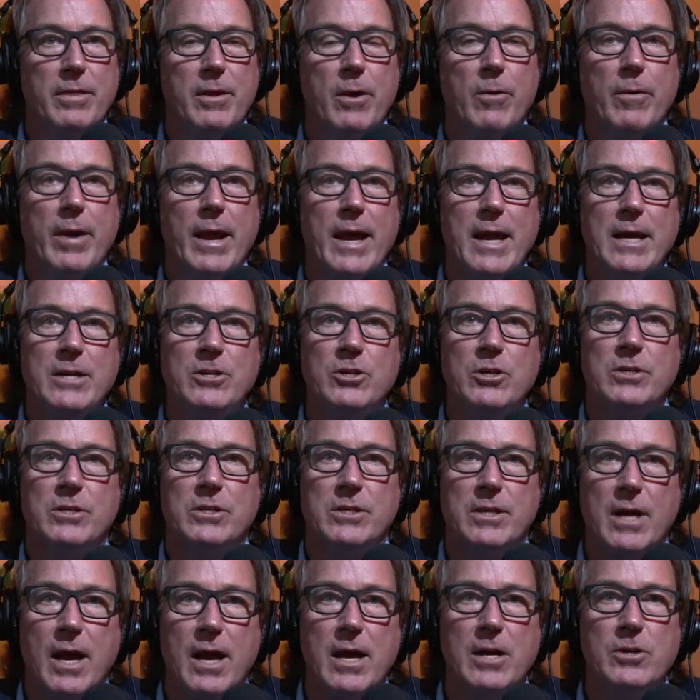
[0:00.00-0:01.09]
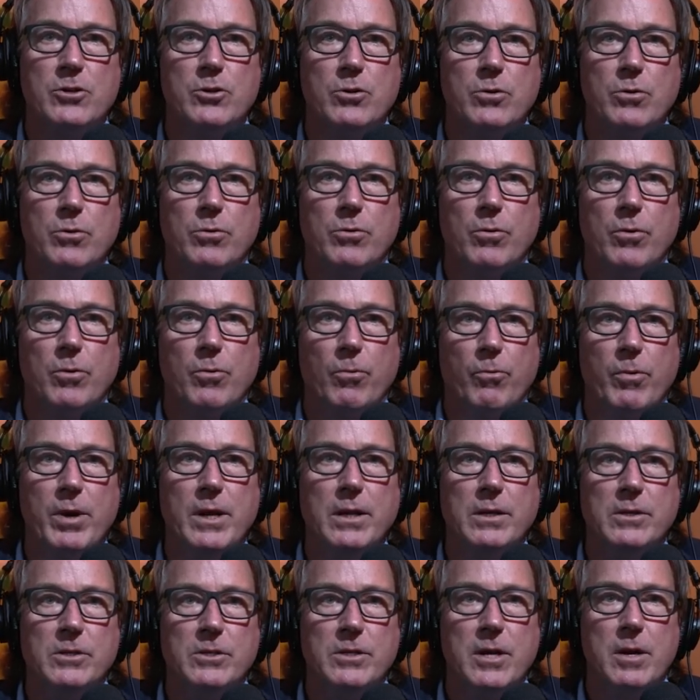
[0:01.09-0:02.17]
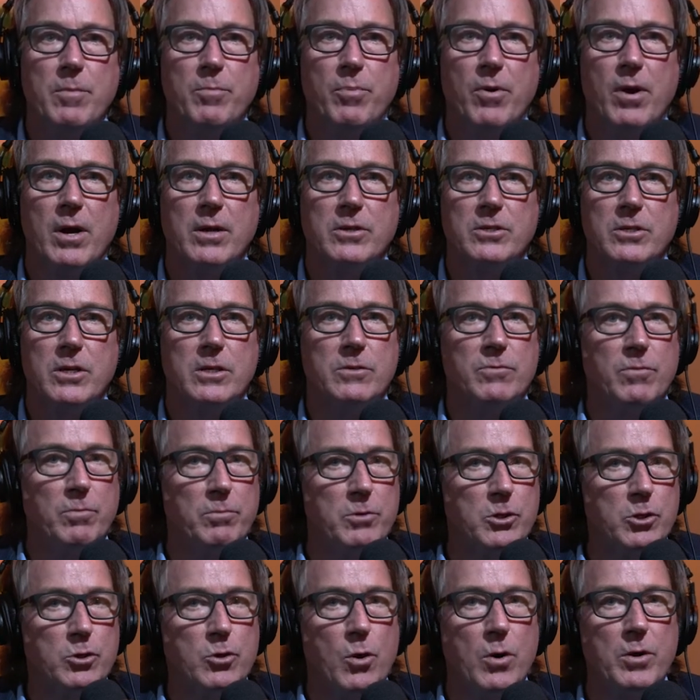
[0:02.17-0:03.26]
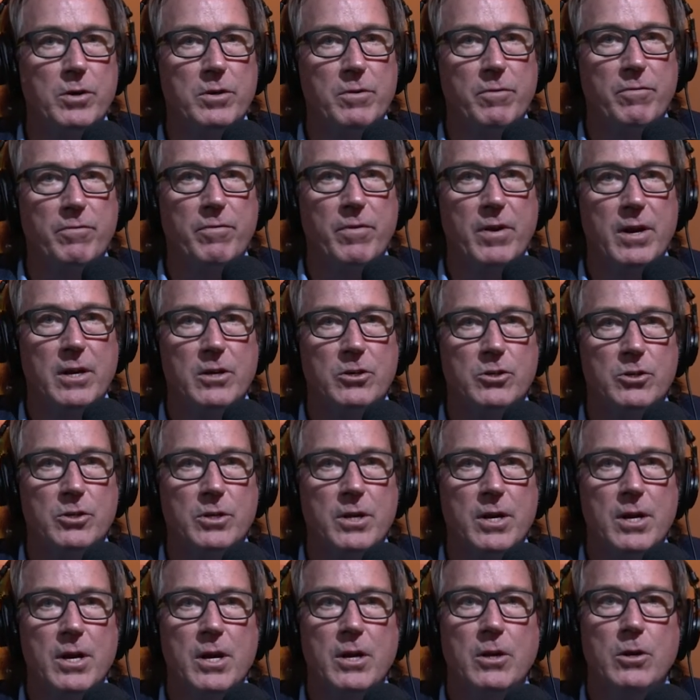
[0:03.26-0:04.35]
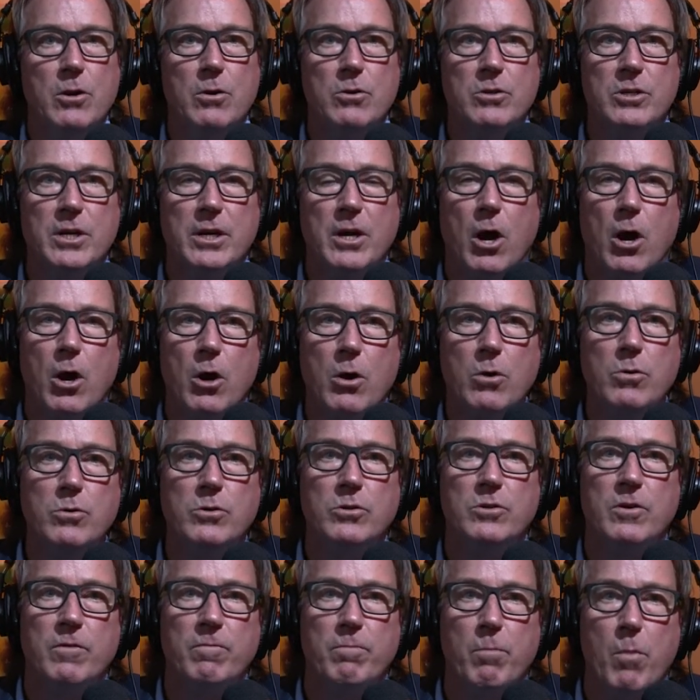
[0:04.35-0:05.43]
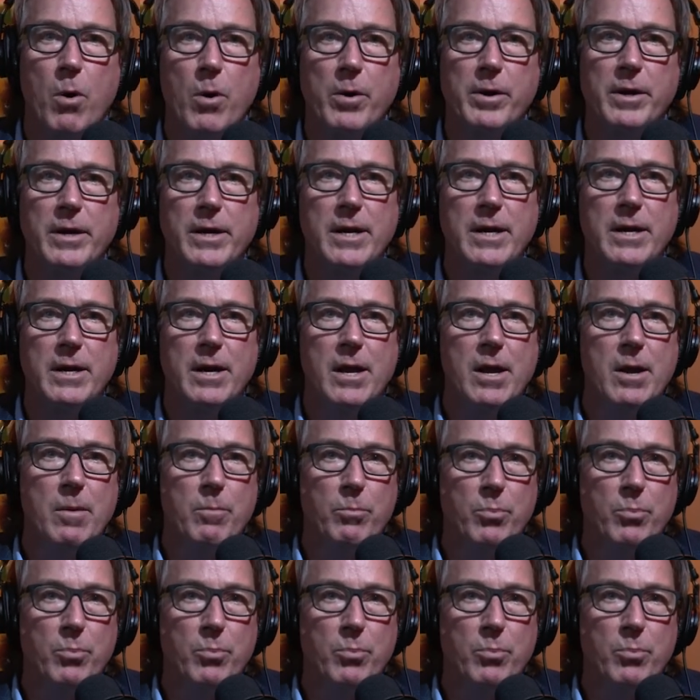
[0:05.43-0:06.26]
Their agents guide you through the real estate process from start to finish using a host of marketing,